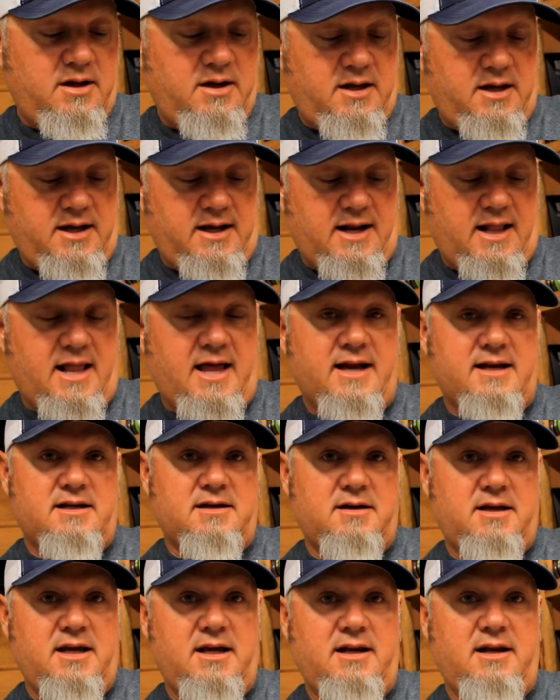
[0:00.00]
And I like to
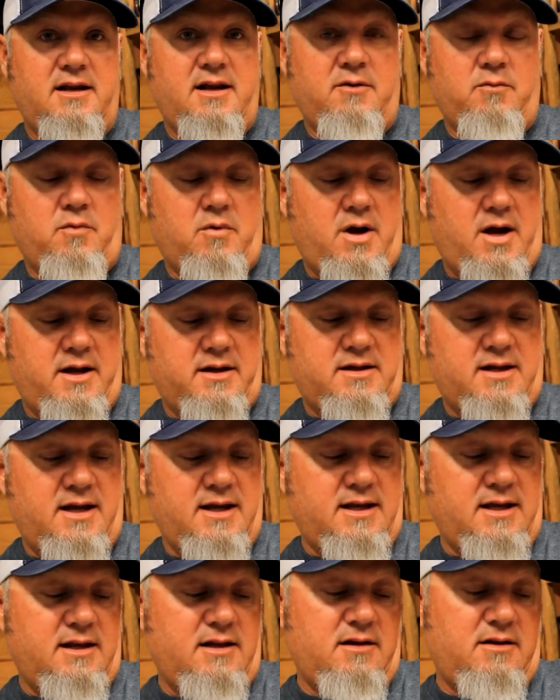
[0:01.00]
get it at where I
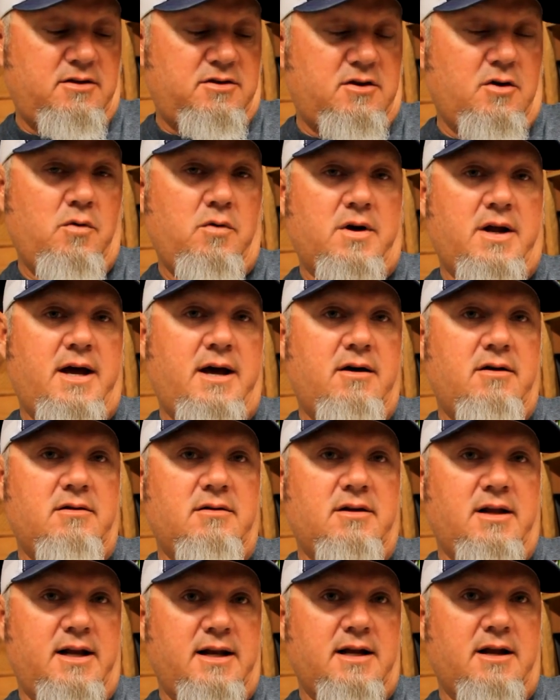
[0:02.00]
take it, throw it out,
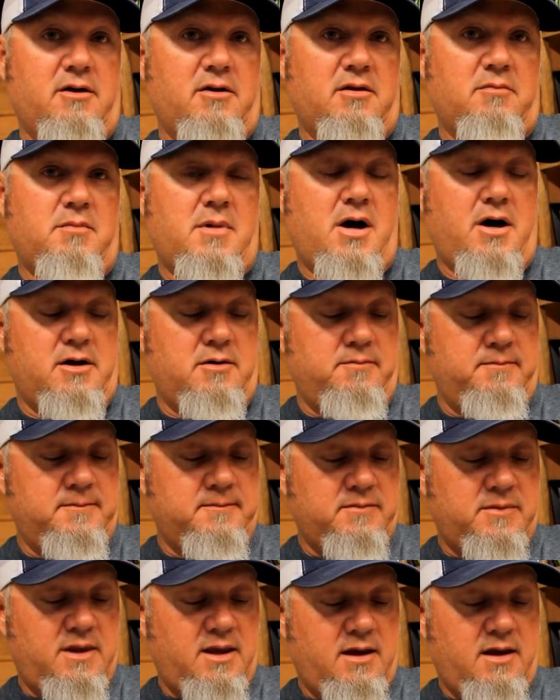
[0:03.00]
let it go to the
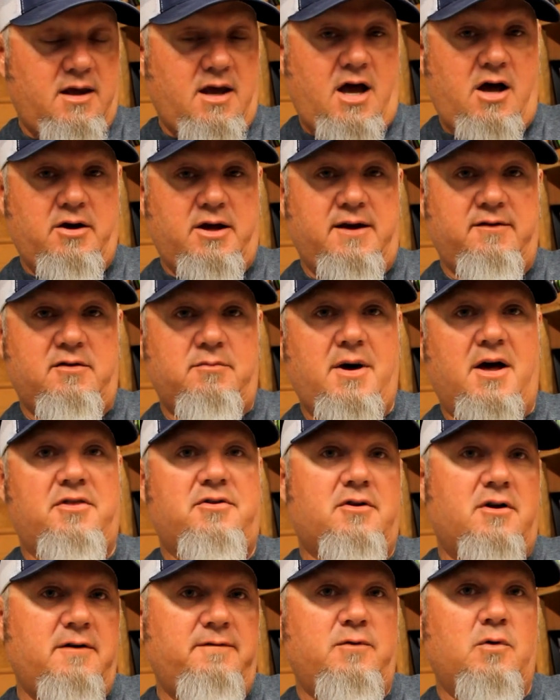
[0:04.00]
bottom, I'll give it about
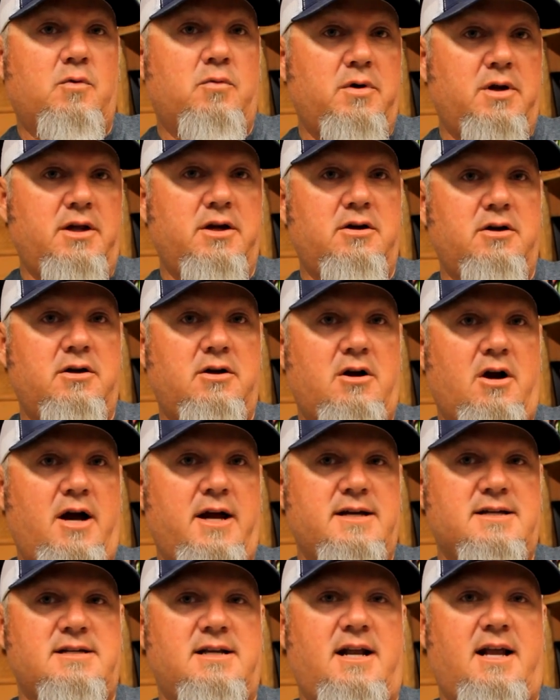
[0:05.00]
three or four really good
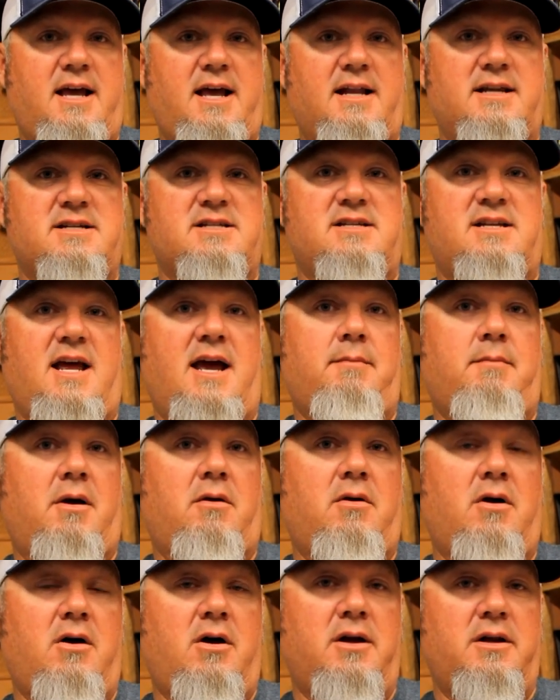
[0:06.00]
cranks and then I kind of snap my
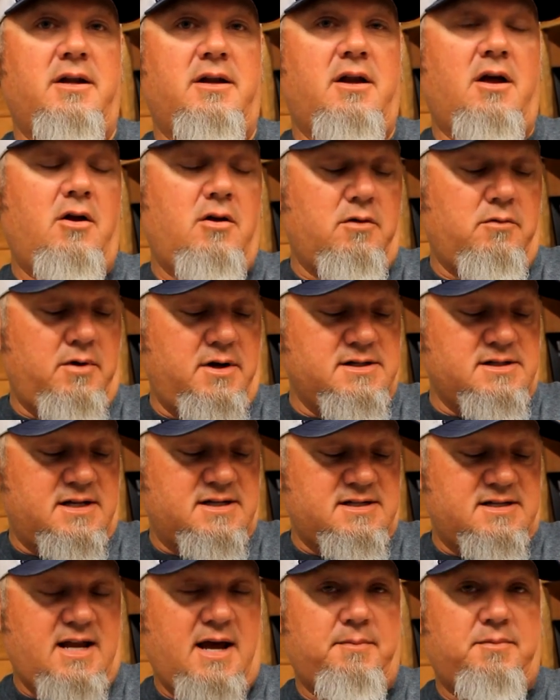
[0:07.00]
rod. And the only reason I
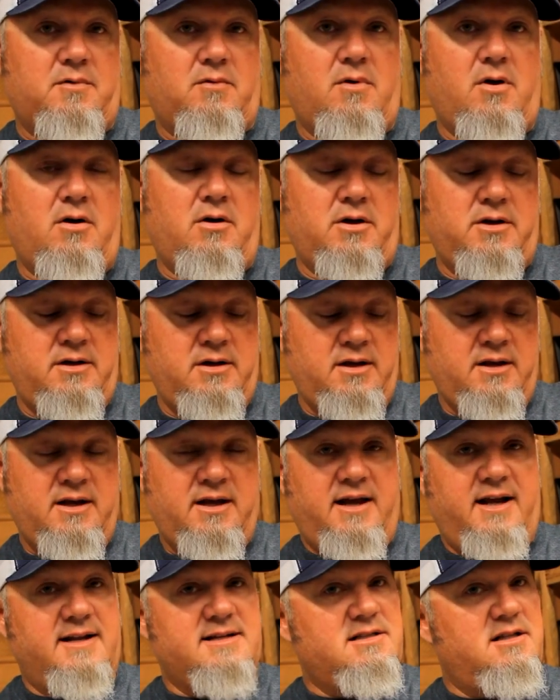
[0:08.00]
snap the rod,
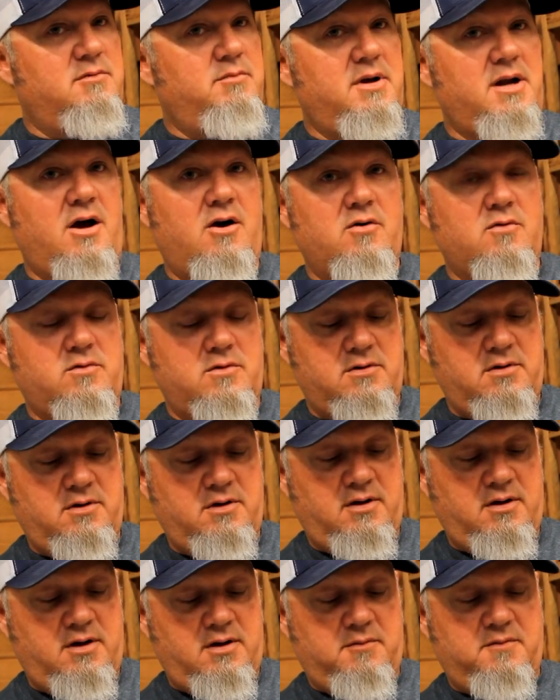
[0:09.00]
it's a little bit awkward.
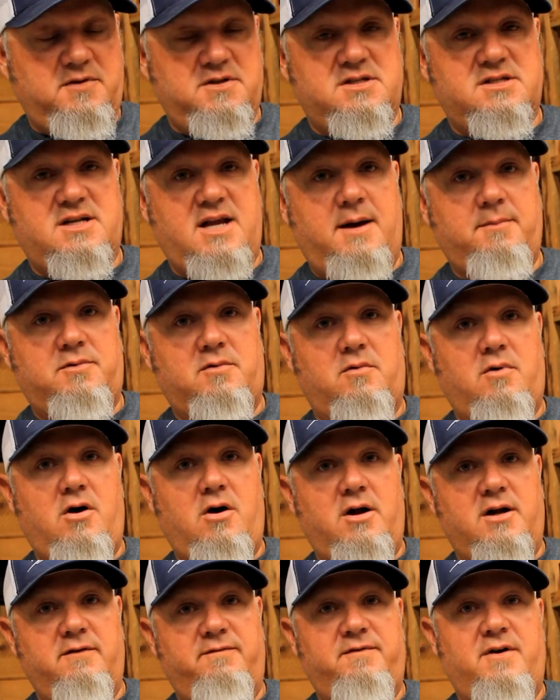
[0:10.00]
If you snap the
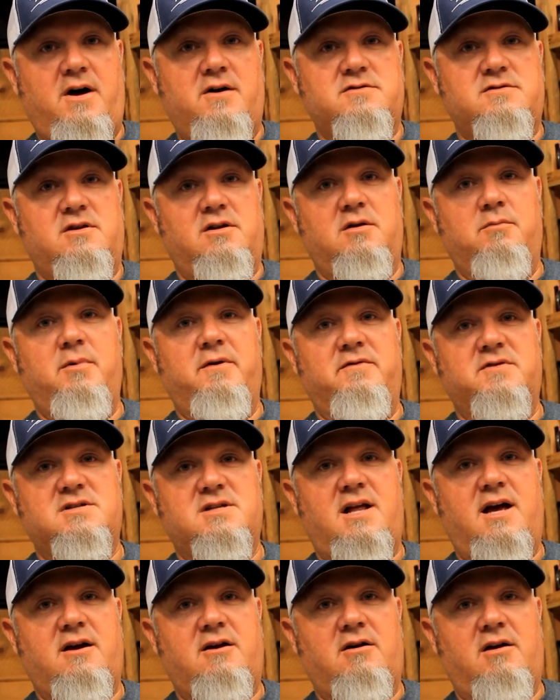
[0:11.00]
rod, it falls on a little bit of a
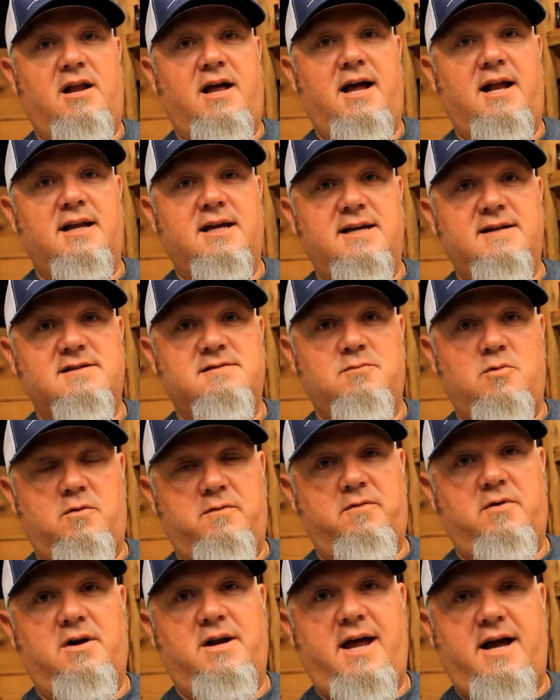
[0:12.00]
slacker line. It gives it more
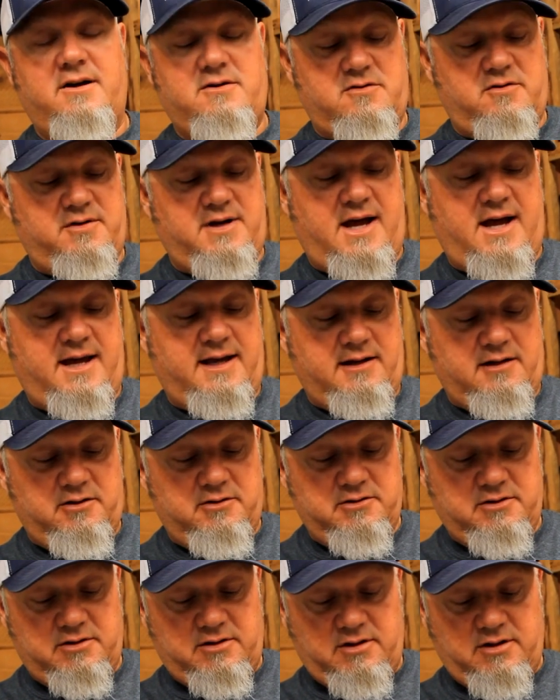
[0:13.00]
of a natural dying
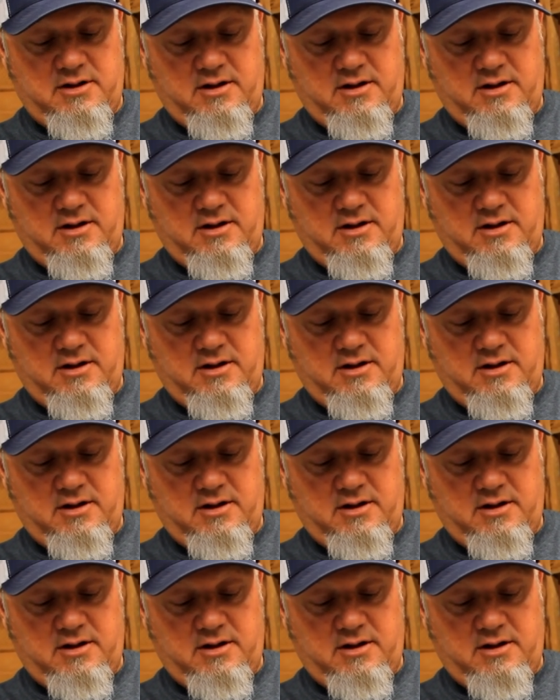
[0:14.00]
look.